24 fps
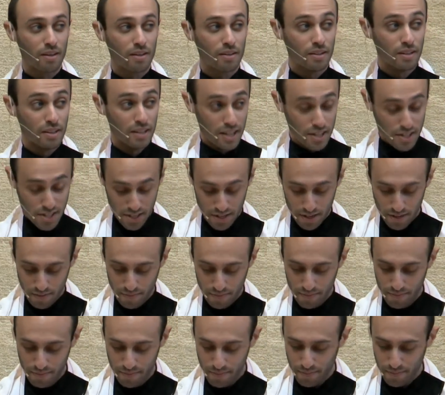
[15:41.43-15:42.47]
listen,
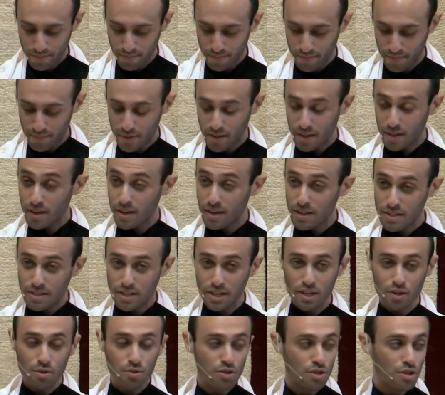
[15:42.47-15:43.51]

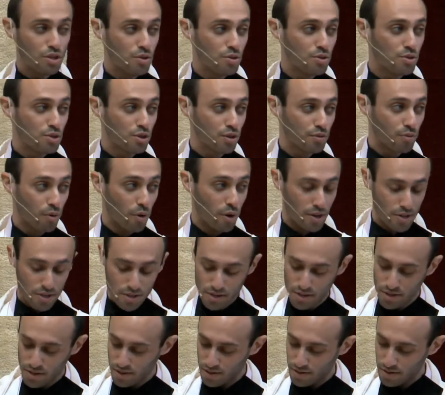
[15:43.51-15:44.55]
continue to use your
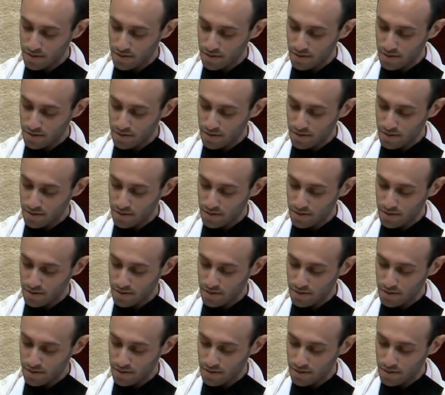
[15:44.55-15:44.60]
voice,